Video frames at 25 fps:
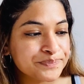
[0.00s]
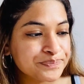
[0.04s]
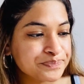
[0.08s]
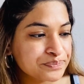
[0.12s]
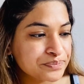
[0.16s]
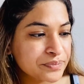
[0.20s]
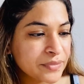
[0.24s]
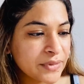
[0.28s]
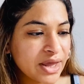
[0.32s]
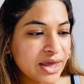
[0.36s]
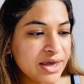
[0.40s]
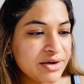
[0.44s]

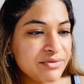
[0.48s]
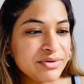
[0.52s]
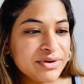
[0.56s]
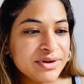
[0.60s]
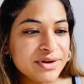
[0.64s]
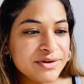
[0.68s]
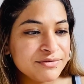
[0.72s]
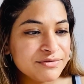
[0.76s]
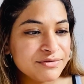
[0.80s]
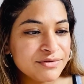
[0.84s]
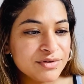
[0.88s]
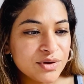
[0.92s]
even
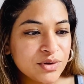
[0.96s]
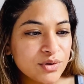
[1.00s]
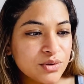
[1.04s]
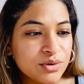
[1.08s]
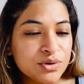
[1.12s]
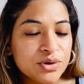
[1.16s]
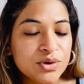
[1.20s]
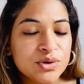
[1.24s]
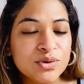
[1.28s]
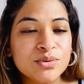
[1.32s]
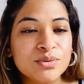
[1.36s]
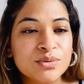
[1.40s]
if, you know,
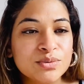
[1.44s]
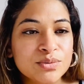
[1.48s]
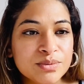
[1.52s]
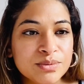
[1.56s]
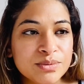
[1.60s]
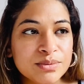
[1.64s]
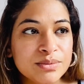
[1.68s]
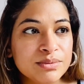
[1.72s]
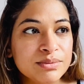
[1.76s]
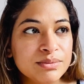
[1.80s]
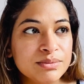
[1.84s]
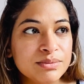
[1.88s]
you
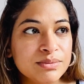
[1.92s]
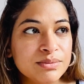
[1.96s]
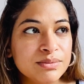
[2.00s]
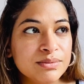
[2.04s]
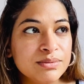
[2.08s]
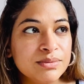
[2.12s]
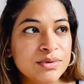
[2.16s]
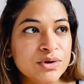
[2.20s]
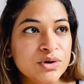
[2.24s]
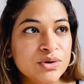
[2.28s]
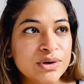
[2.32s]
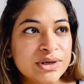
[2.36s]

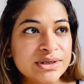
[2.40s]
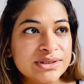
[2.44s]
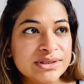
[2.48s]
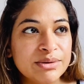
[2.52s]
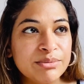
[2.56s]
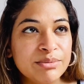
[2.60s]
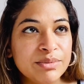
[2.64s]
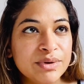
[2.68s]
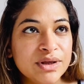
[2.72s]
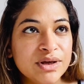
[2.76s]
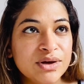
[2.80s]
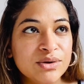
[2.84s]
are
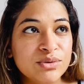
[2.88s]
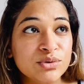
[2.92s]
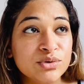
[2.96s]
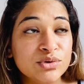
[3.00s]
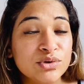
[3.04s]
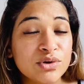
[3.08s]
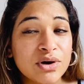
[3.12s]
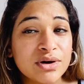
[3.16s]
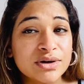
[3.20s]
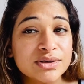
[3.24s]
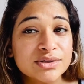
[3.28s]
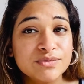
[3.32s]
somebody who
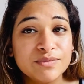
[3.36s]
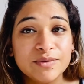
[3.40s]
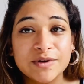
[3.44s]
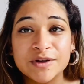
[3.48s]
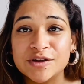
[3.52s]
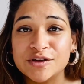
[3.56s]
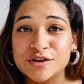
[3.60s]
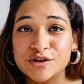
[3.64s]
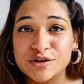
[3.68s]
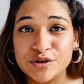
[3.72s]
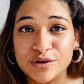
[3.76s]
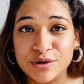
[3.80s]
talks very
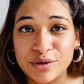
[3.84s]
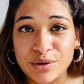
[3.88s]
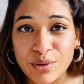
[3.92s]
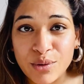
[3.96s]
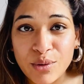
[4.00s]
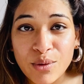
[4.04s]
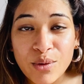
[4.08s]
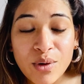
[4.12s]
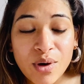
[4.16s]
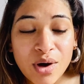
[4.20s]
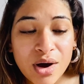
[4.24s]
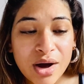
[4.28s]

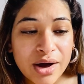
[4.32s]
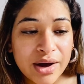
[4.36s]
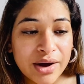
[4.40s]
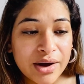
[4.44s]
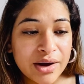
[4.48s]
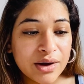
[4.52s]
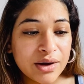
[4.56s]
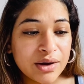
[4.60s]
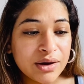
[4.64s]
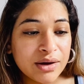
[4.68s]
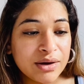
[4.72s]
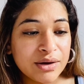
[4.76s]
slow,
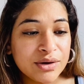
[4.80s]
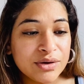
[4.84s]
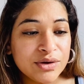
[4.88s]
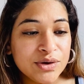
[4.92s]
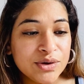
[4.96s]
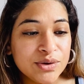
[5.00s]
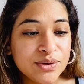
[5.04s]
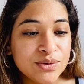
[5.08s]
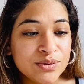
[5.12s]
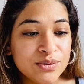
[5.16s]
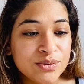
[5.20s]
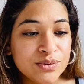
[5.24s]

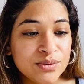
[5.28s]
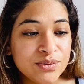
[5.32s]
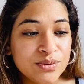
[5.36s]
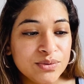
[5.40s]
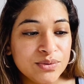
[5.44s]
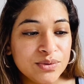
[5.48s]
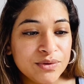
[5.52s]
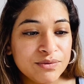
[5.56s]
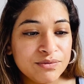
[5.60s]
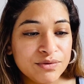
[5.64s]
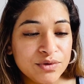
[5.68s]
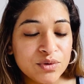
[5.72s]
you
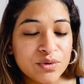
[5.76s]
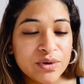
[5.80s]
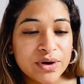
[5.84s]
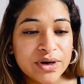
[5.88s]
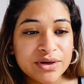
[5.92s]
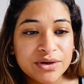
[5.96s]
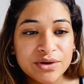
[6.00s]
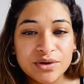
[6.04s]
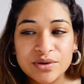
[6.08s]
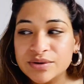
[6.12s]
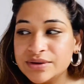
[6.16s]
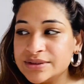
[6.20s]
if you are,
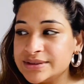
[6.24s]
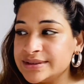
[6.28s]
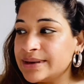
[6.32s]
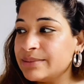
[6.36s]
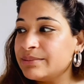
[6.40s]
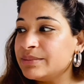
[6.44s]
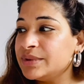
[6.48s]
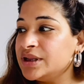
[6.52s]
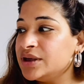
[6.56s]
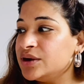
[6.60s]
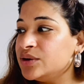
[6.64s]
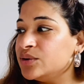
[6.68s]
you know,
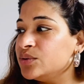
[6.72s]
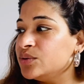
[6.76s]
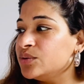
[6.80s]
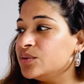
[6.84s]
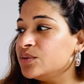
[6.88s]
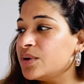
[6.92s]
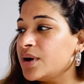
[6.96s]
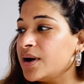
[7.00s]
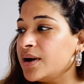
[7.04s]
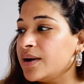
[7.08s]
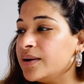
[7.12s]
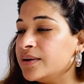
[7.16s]
somebody who
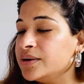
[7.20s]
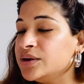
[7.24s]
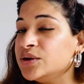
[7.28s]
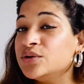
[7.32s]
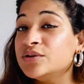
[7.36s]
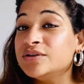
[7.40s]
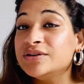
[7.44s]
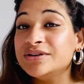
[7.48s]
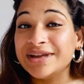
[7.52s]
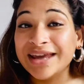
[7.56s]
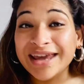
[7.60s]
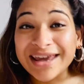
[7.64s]
you know,
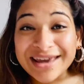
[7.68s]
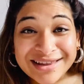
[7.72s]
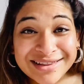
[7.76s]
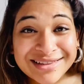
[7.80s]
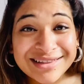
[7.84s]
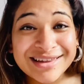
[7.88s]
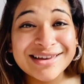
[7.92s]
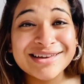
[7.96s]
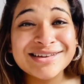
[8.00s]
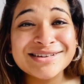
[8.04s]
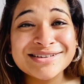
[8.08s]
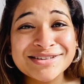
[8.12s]
take
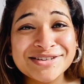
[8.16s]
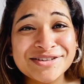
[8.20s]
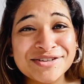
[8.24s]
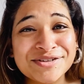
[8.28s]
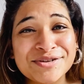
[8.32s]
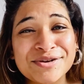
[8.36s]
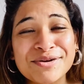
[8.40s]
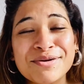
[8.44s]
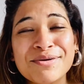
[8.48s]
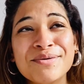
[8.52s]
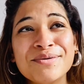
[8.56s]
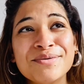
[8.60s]
things
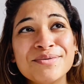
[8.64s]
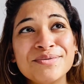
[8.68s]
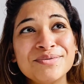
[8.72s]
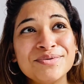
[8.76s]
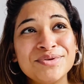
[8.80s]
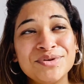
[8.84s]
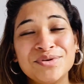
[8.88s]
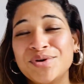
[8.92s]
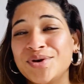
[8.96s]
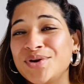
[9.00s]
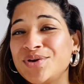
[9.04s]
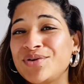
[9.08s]
slow,
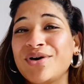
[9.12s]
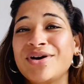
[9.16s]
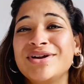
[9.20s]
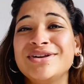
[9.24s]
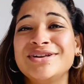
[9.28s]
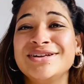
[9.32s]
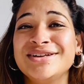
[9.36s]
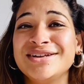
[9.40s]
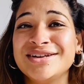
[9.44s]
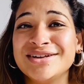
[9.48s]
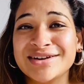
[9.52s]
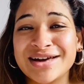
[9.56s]
you are not
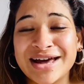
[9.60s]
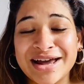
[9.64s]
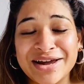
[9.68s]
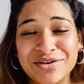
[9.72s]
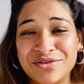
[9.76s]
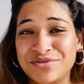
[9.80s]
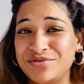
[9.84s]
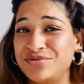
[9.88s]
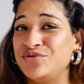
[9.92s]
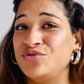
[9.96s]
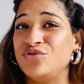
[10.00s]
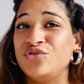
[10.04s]
in a kind of
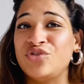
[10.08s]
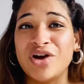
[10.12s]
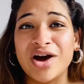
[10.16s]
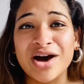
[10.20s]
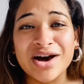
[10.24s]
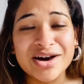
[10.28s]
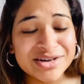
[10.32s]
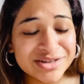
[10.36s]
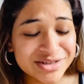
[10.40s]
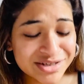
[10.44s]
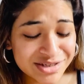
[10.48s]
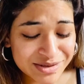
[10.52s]

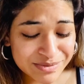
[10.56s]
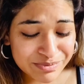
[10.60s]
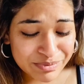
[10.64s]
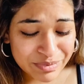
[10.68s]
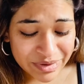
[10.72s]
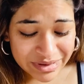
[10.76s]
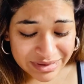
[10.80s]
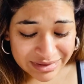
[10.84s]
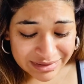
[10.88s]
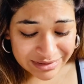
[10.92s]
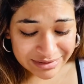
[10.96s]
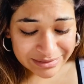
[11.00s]
rush,
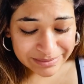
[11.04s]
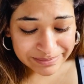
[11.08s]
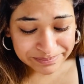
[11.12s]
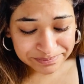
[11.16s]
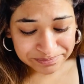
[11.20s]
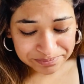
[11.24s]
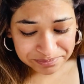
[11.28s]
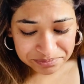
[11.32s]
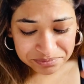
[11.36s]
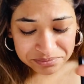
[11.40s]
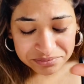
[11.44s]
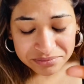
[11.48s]
but
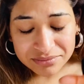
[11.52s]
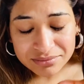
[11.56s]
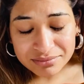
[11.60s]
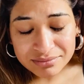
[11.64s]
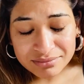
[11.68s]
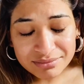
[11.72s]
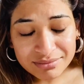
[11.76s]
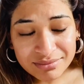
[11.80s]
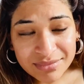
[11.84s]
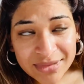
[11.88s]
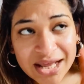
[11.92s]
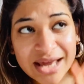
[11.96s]

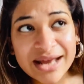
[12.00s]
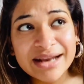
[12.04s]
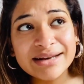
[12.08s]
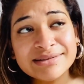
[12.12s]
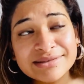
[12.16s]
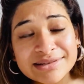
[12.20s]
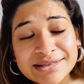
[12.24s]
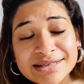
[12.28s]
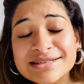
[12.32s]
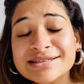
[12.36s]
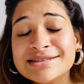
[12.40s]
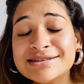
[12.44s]
at
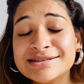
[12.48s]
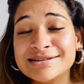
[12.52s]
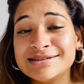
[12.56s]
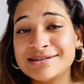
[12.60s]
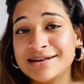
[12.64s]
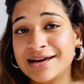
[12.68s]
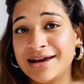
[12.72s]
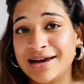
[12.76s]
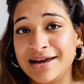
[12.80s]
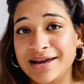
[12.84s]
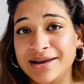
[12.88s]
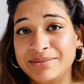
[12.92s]
this
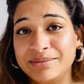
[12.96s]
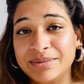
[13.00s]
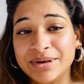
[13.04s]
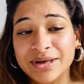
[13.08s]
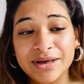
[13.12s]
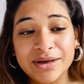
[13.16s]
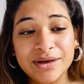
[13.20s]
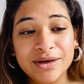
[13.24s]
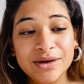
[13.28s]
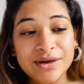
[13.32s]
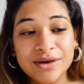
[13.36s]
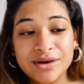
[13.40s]
time
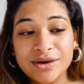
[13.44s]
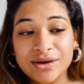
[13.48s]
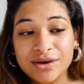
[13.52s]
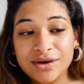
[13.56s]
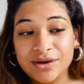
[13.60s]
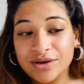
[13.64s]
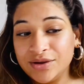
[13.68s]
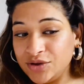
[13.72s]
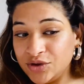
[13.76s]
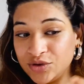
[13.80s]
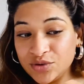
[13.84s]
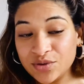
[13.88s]

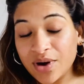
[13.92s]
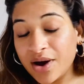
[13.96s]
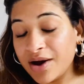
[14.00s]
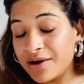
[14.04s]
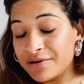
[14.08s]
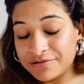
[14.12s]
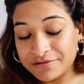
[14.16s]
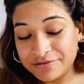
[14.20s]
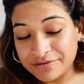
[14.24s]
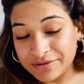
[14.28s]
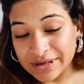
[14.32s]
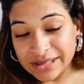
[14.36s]
you are
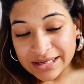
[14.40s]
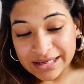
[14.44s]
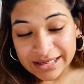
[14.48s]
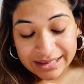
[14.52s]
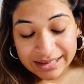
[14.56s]
feeling